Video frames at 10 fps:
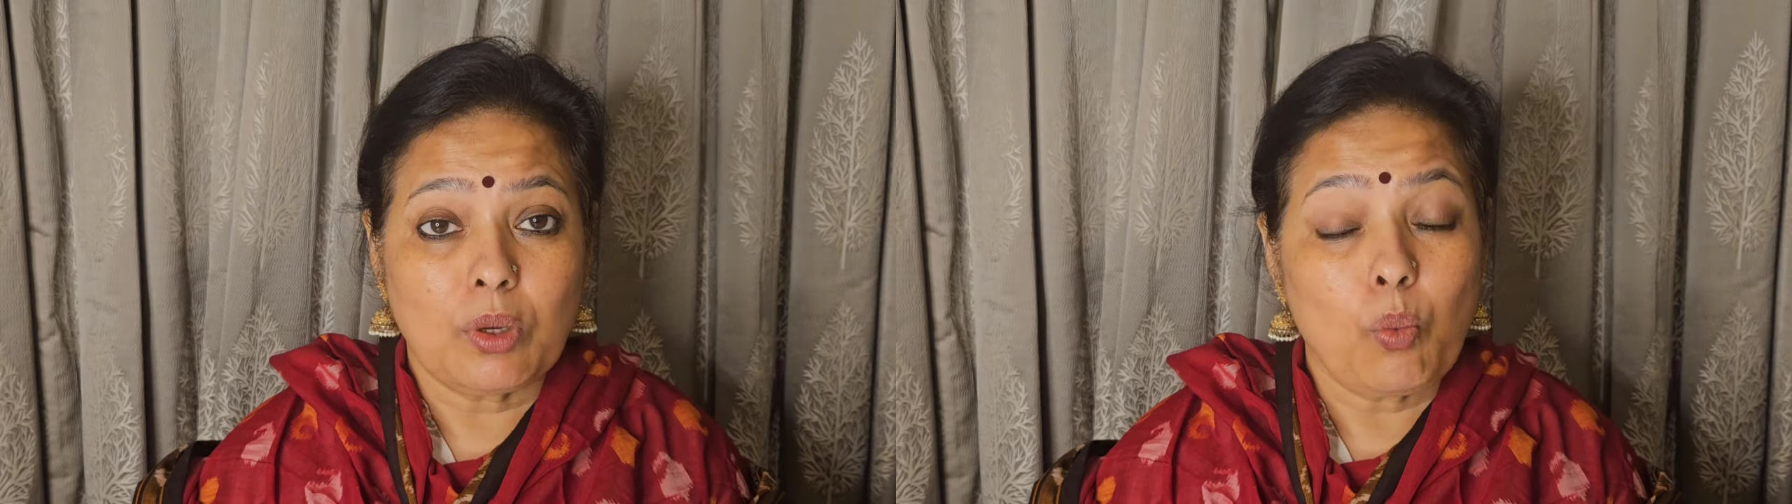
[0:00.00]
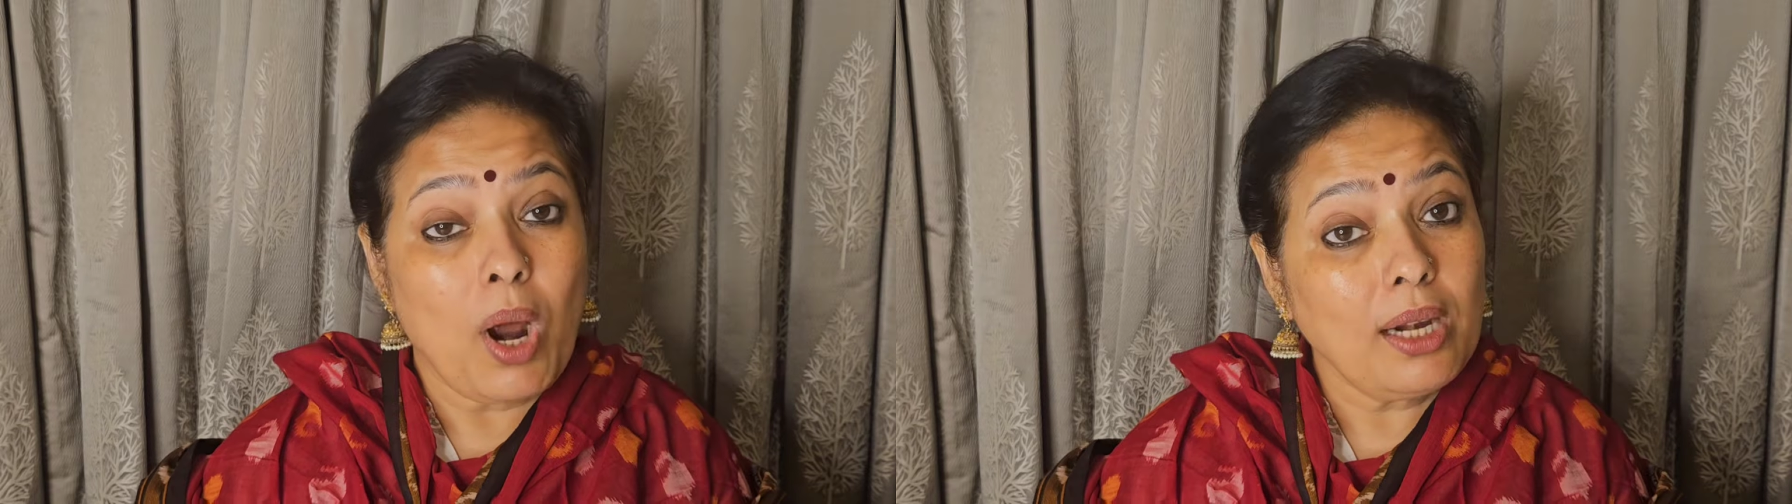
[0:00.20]

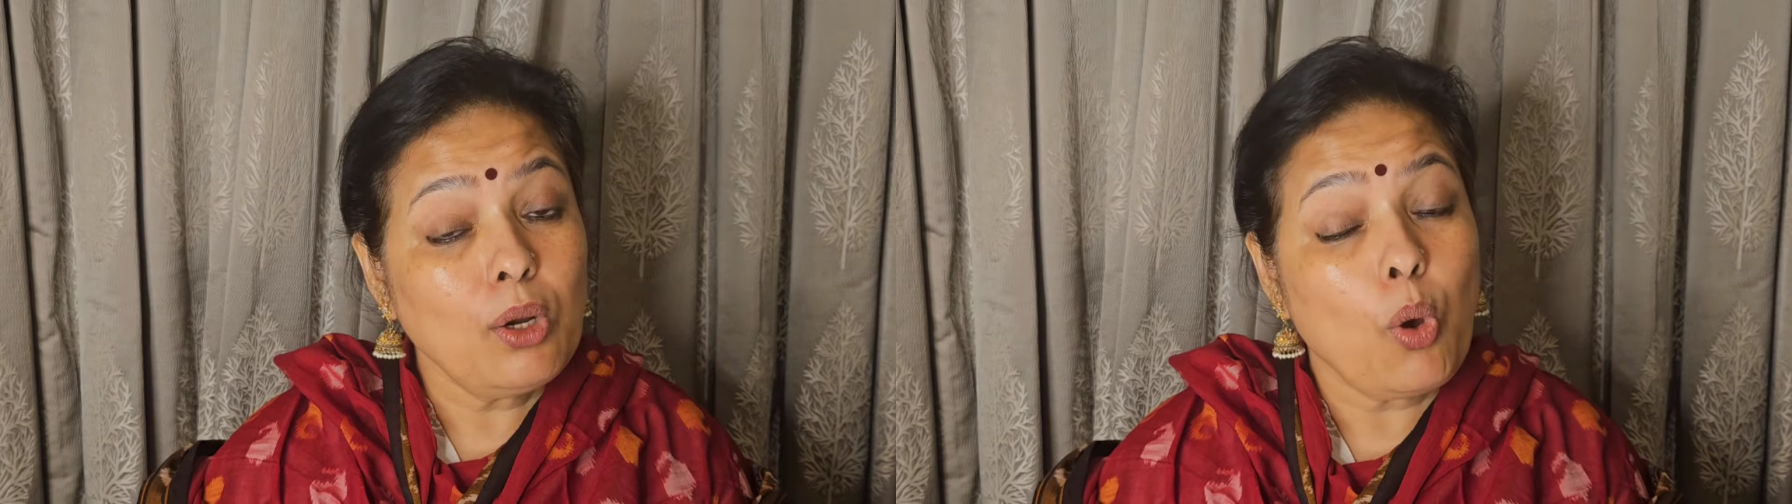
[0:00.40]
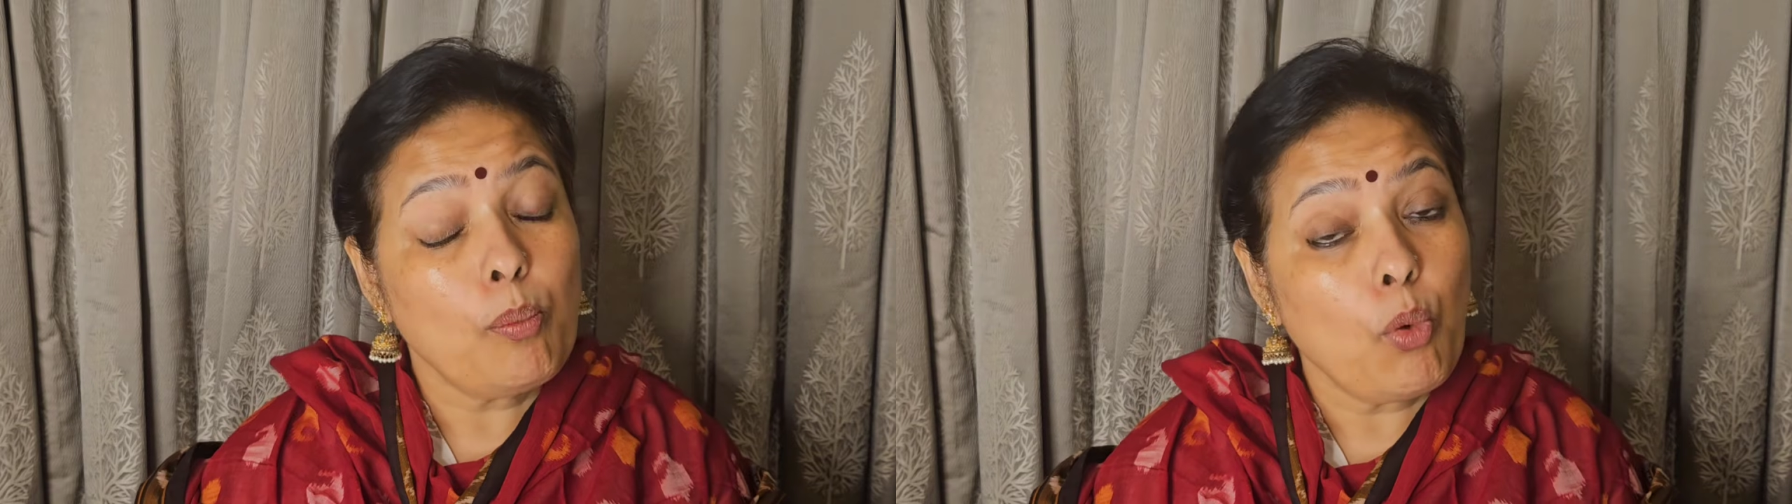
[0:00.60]
one
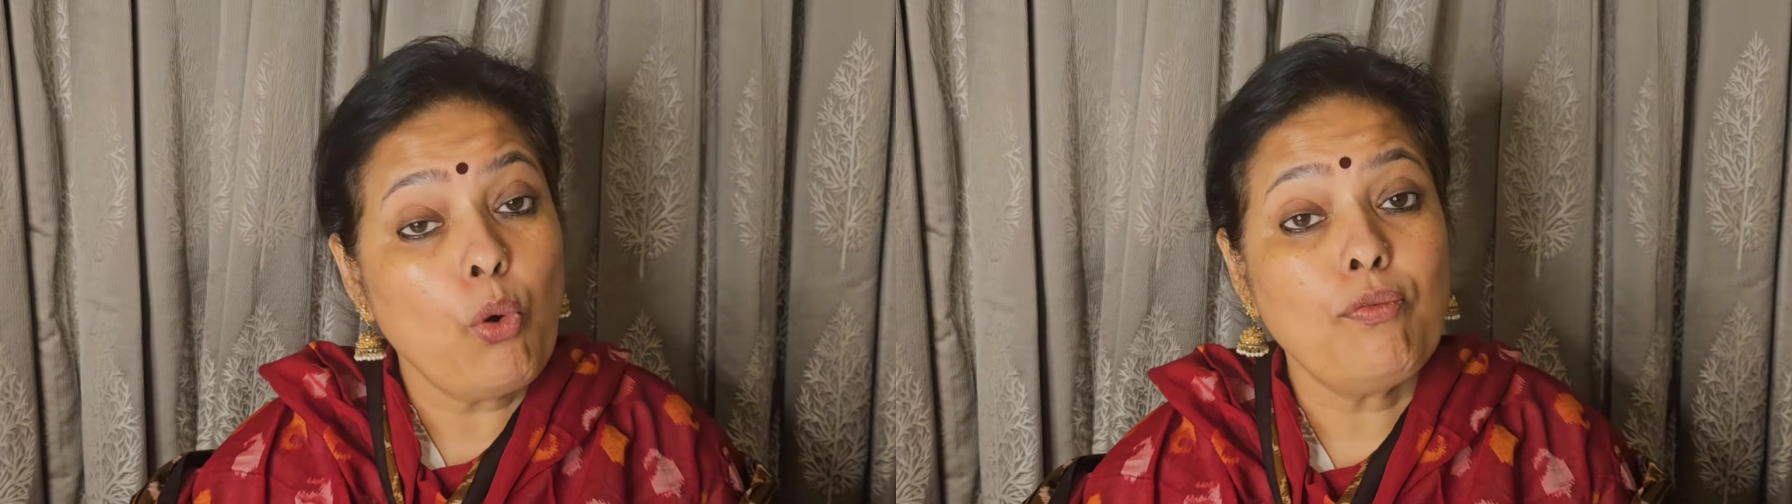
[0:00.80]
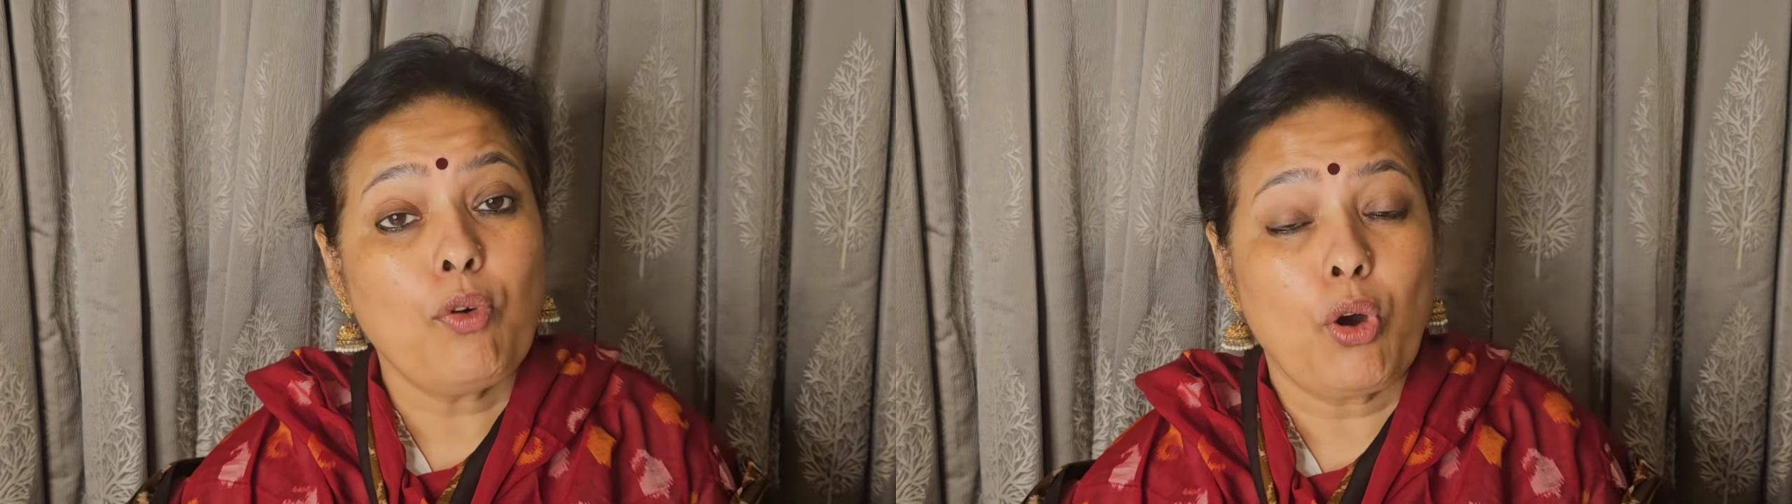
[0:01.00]
or
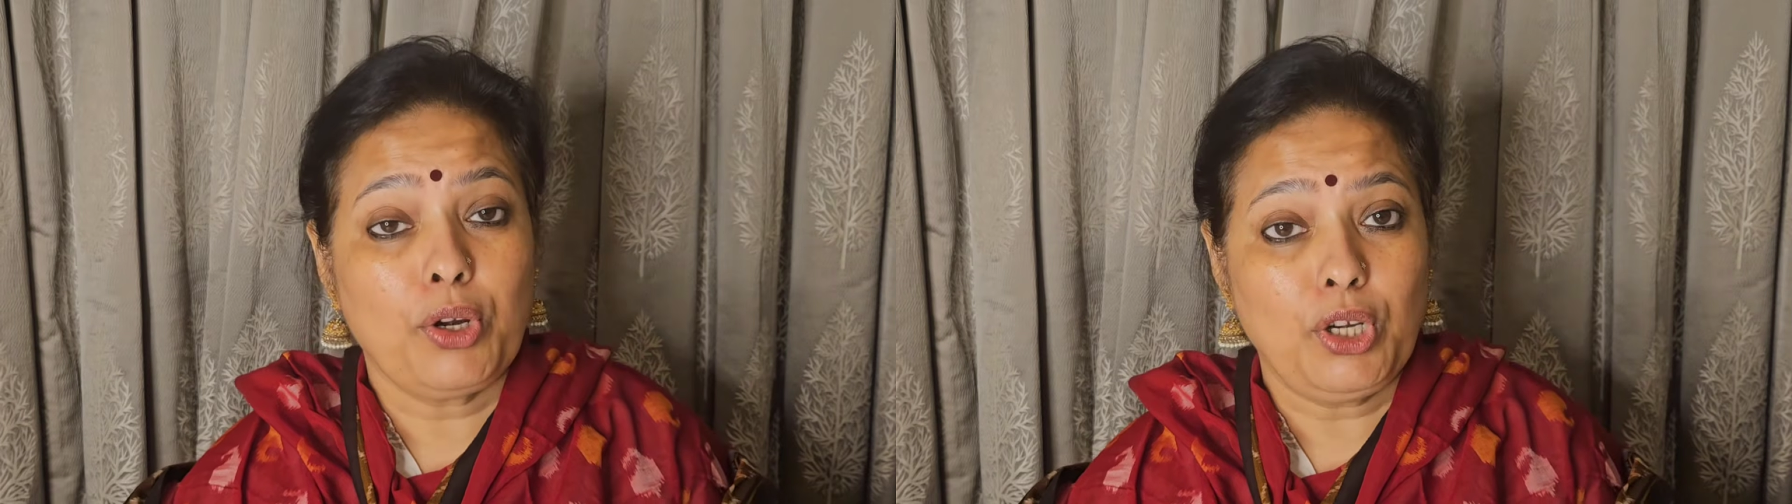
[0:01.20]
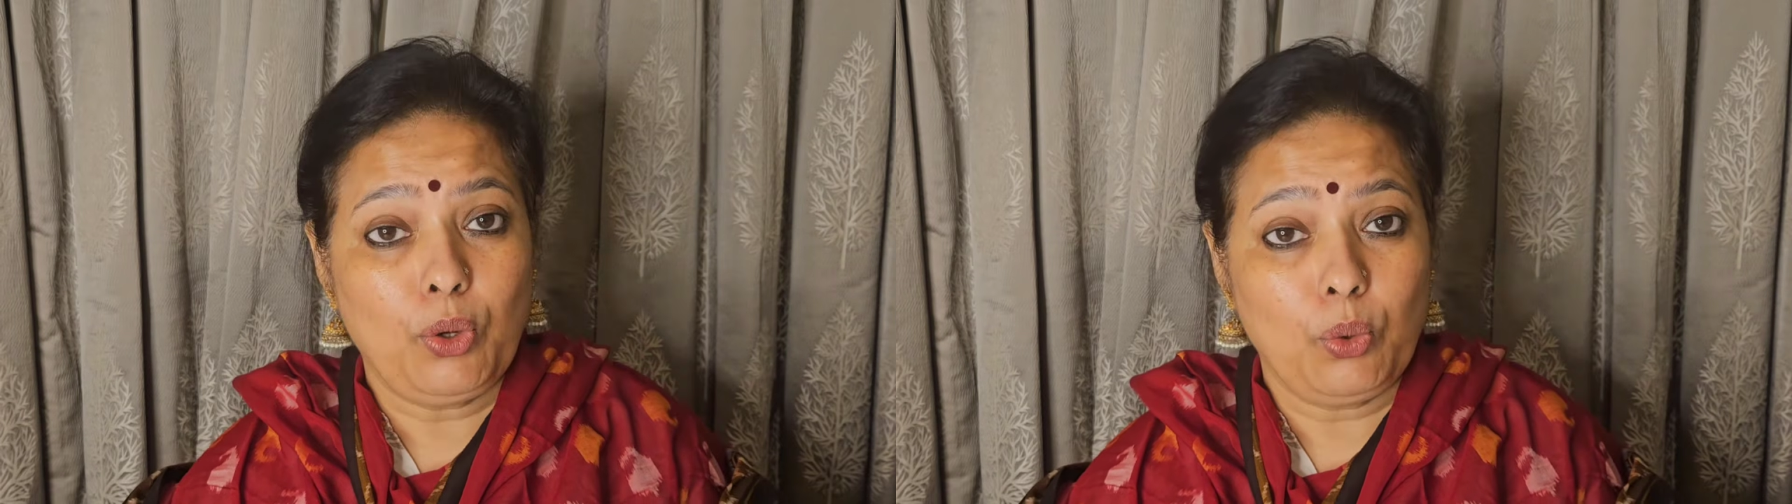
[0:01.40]
more
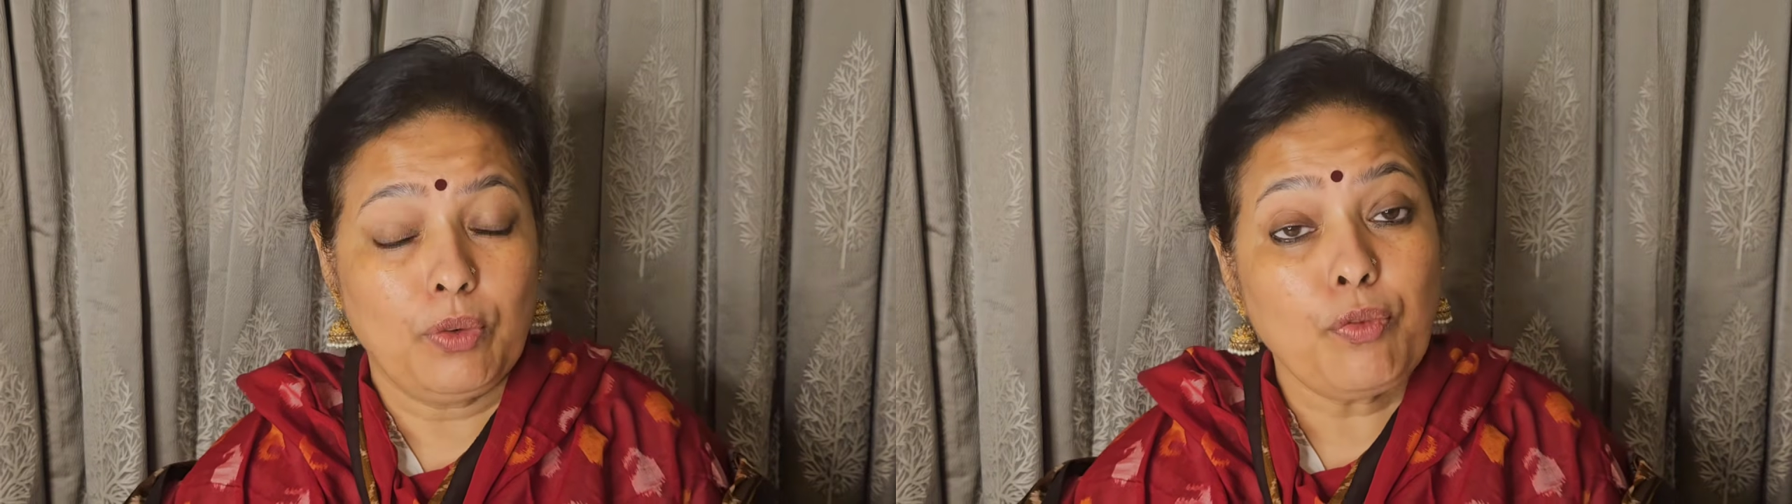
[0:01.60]
foreign note.